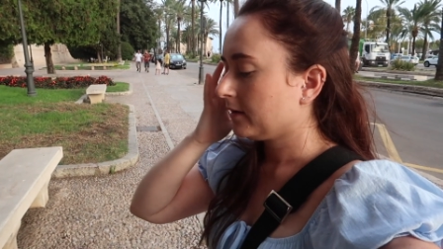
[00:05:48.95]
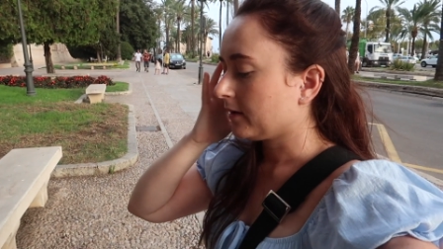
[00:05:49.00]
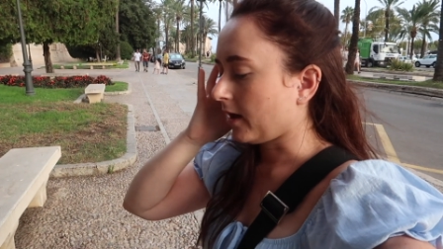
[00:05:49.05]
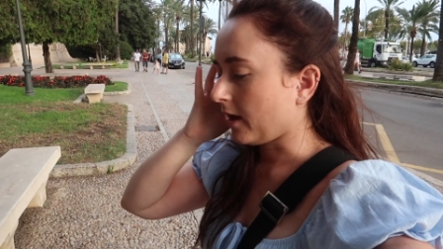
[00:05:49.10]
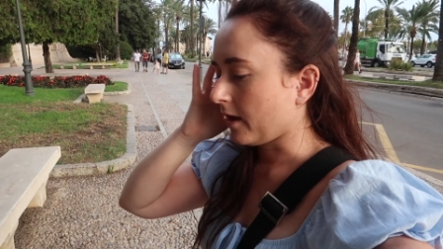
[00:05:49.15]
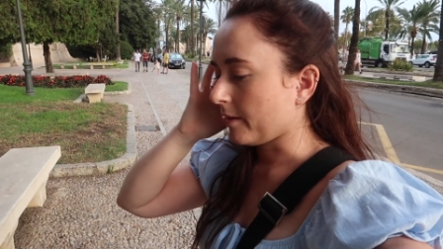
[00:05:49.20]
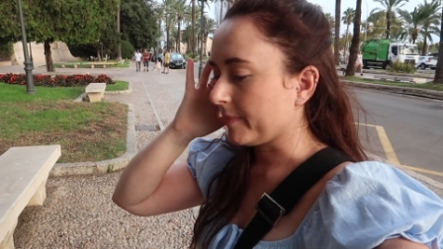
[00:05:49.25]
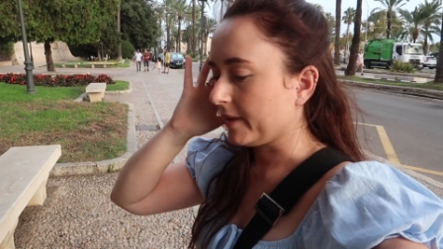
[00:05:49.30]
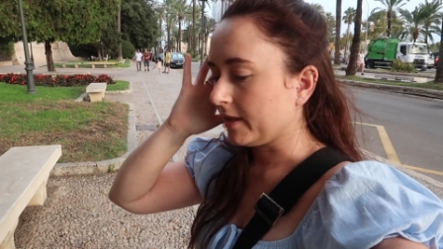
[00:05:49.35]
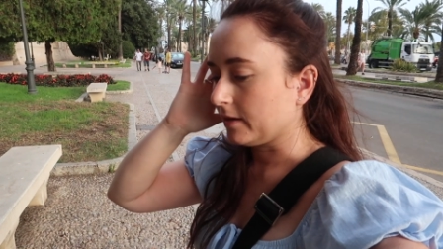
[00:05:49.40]

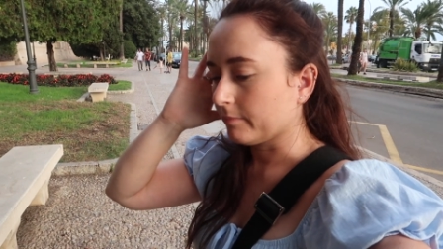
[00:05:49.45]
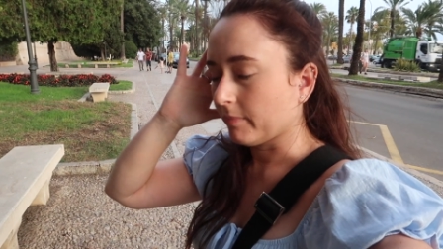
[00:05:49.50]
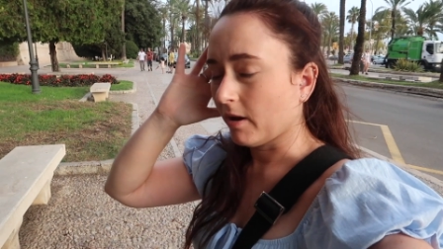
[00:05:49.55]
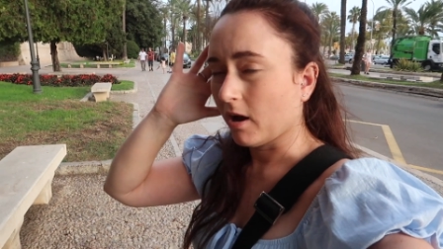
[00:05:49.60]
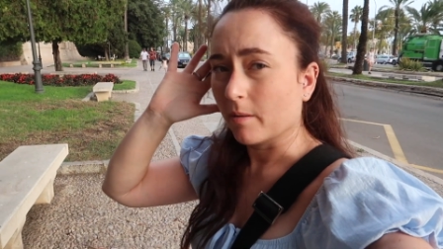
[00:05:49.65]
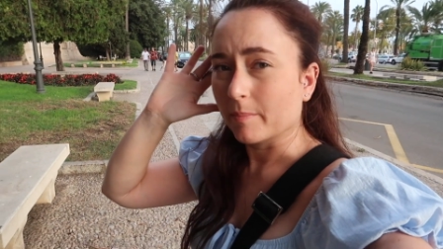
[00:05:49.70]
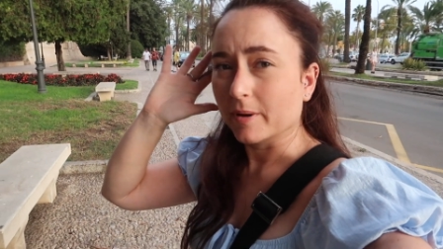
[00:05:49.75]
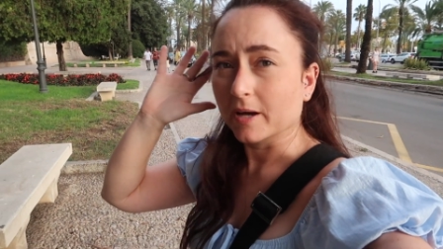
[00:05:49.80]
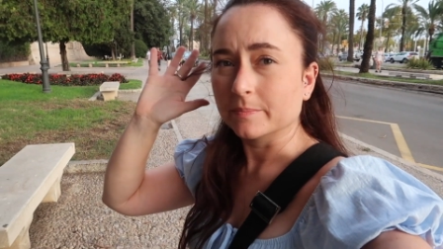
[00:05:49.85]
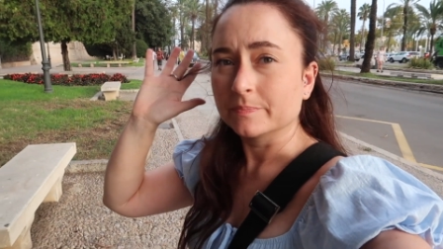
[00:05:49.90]
um, in
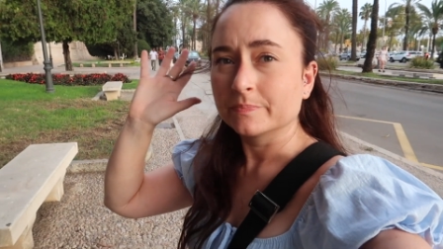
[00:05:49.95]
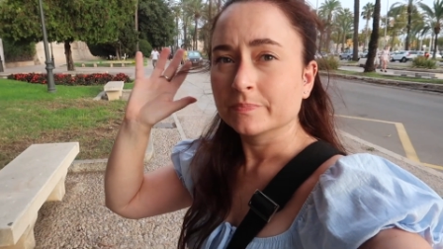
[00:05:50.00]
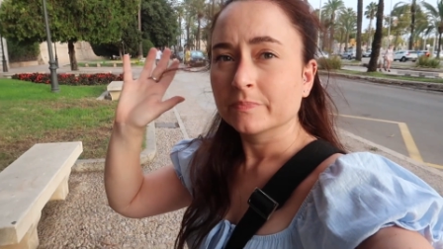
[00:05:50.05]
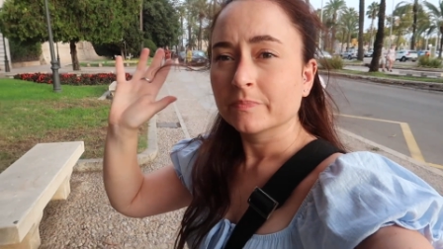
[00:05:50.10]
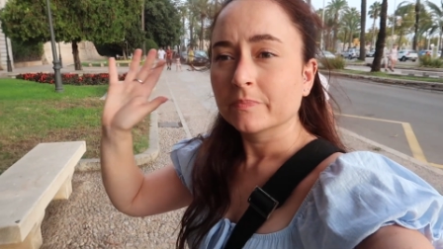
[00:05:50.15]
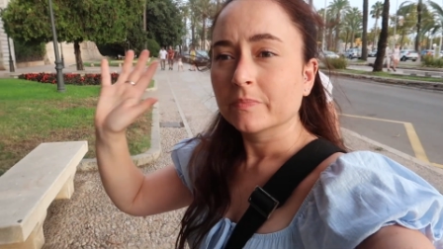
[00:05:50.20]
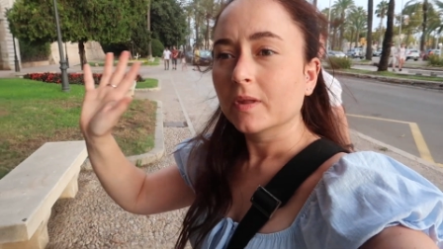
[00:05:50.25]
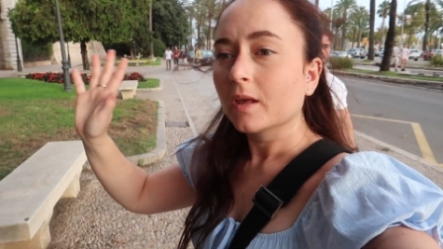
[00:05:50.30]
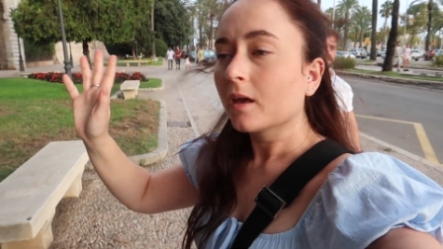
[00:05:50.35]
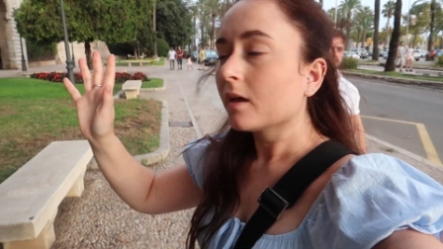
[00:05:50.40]
Palma.
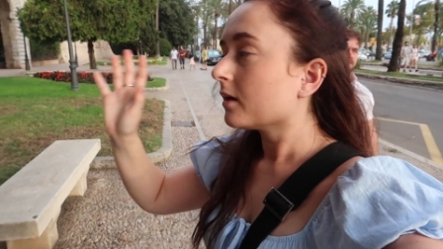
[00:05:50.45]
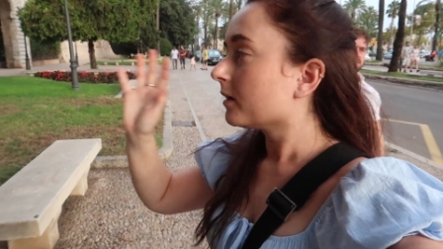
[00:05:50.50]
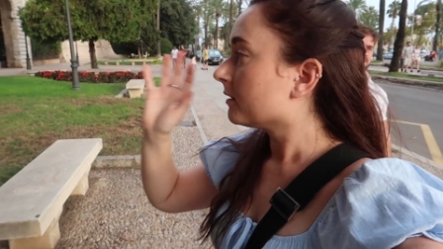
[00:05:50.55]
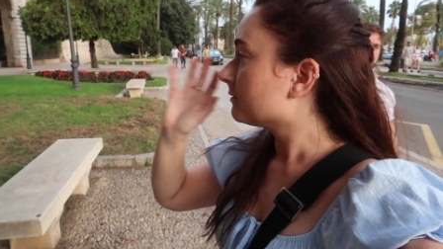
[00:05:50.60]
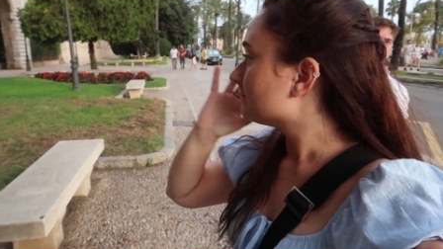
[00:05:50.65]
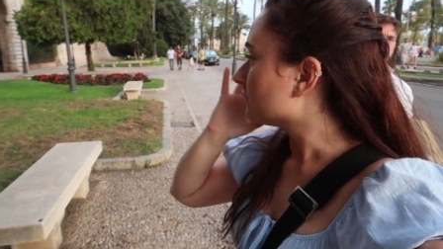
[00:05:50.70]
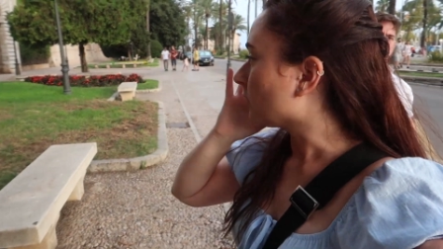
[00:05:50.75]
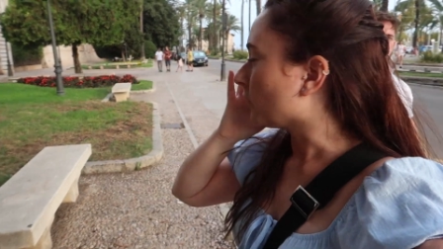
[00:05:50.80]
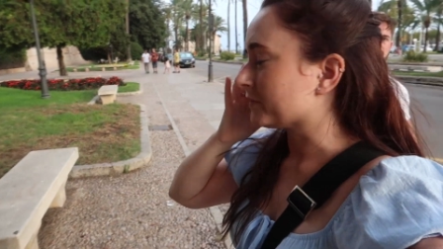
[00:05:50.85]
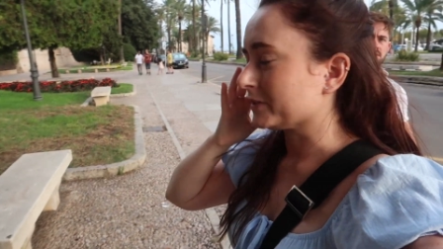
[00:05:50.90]

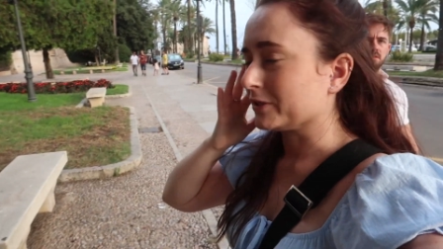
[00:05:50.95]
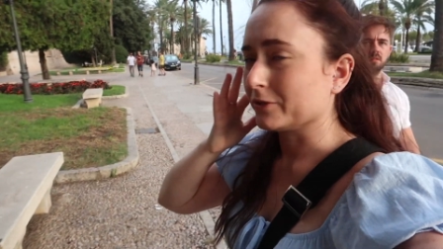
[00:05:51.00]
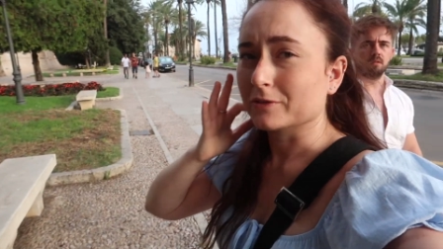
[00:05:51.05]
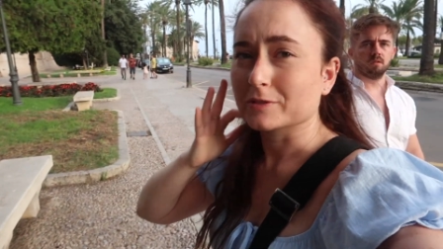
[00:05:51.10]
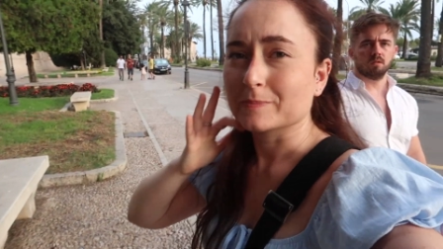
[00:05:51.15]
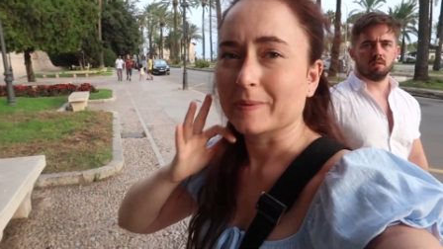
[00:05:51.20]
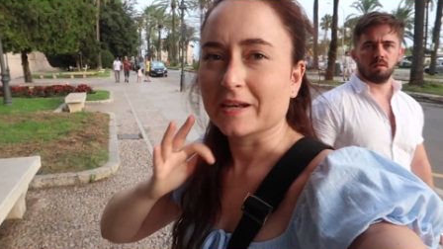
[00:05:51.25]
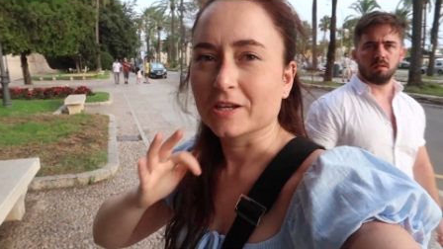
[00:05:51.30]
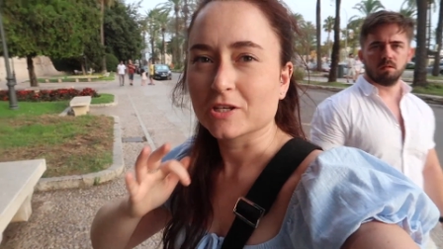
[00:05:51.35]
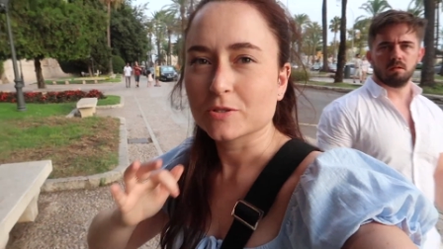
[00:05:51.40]
Obviously not
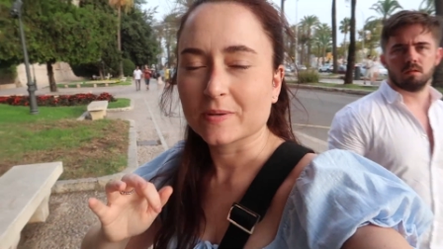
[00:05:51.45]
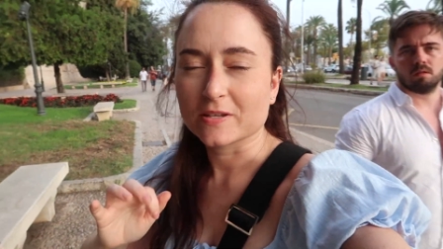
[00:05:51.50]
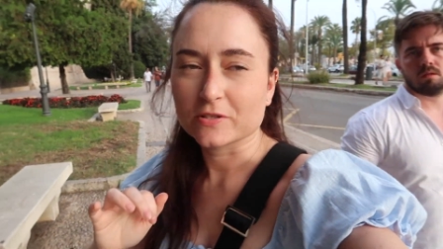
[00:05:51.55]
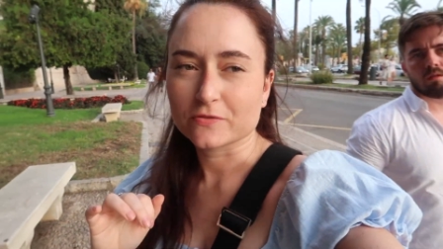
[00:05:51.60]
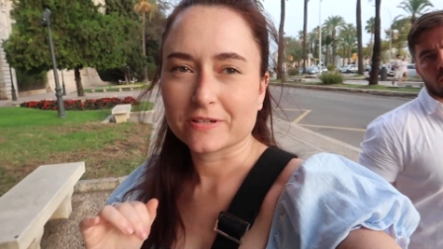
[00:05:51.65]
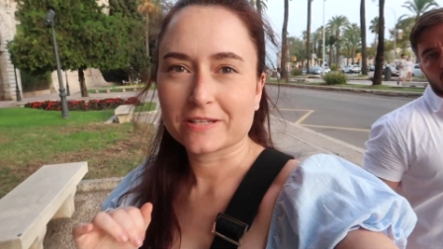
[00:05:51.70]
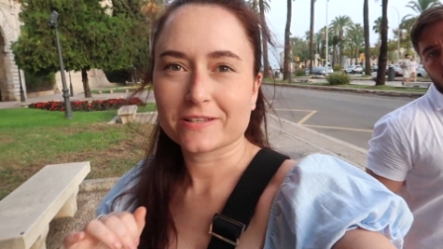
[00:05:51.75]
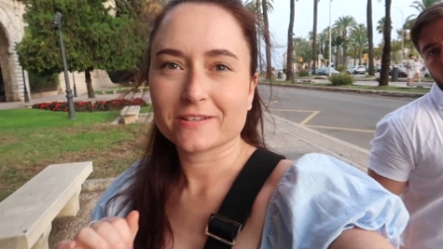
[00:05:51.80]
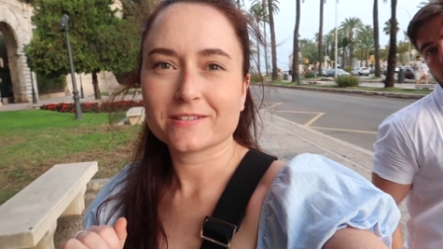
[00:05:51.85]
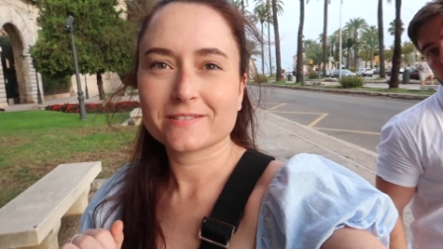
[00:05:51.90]
Spanish, but it's
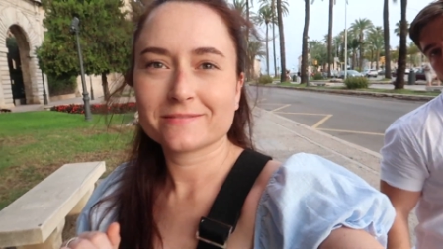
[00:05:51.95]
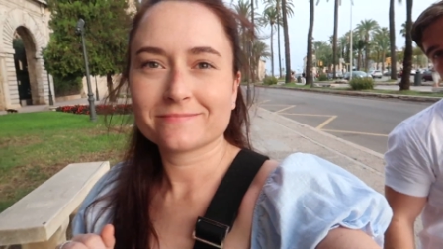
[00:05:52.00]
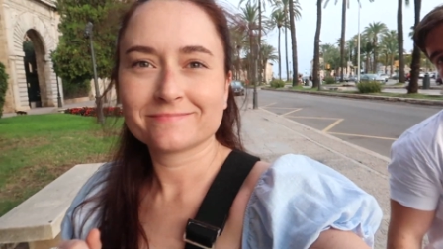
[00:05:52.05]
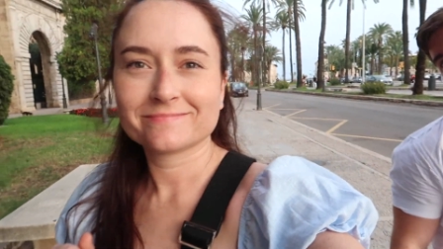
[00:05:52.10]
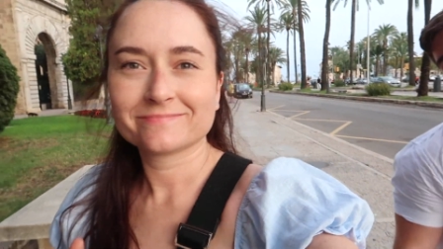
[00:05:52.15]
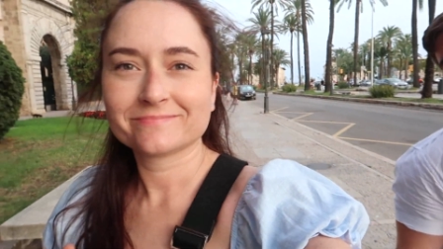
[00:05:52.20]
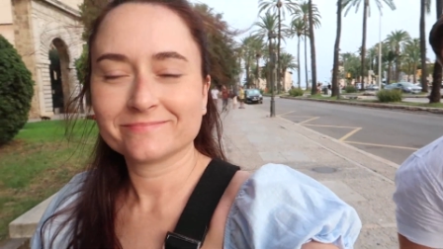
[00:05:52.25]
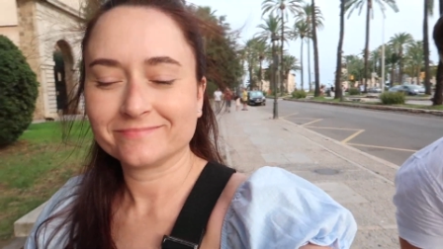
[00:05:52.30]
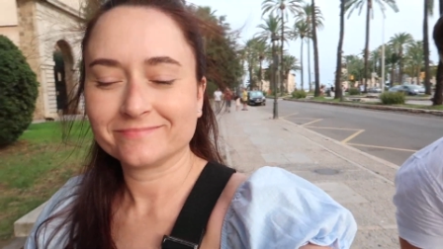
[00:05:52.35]
really good.